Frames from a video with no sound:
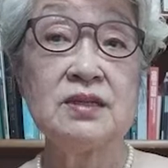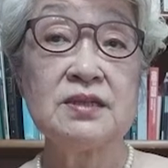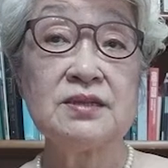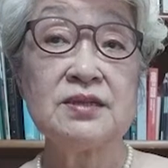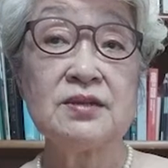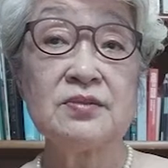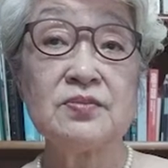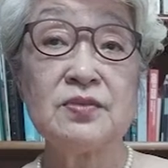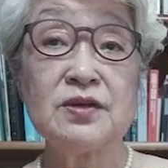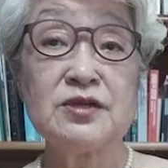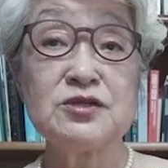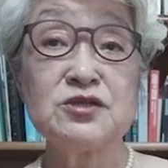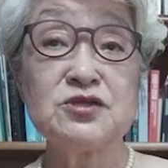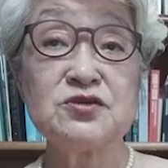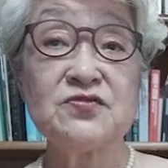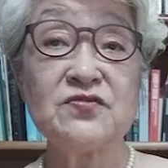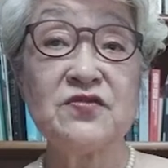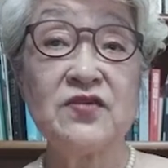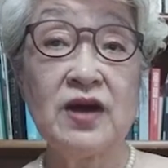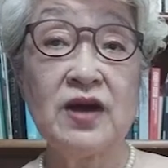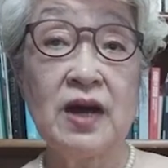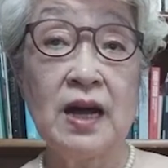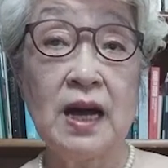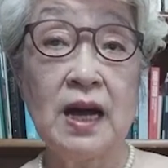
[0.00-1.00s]
the much
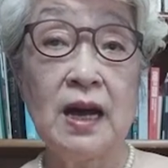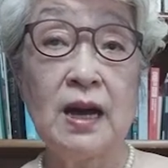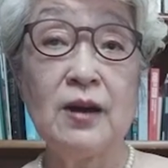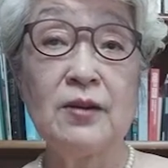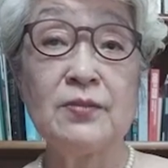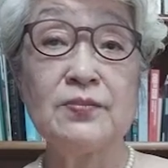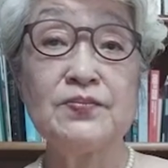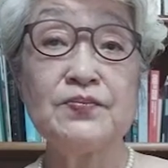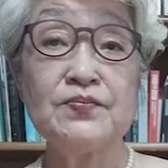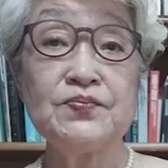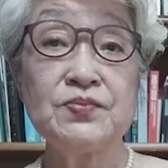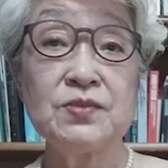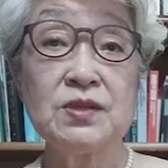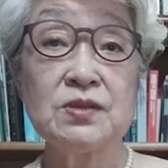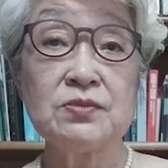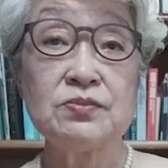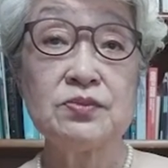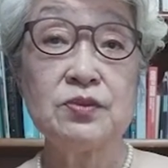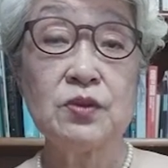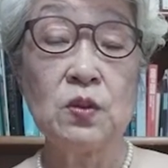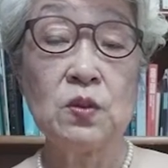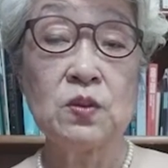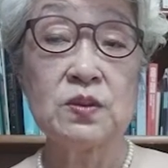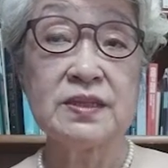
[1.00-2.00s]
harm
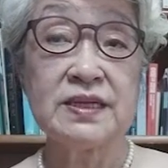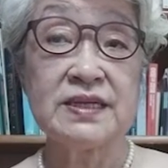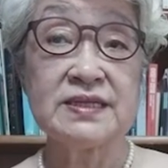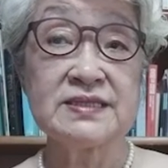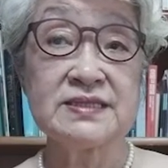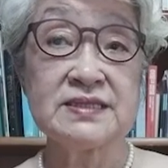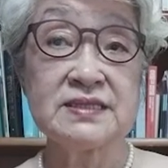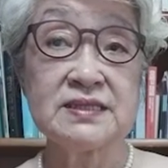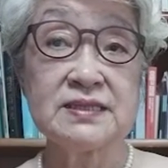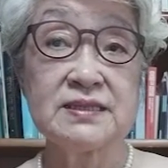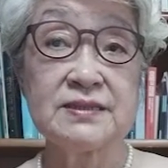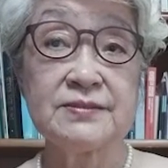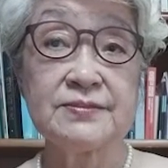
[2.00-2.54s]
progressed.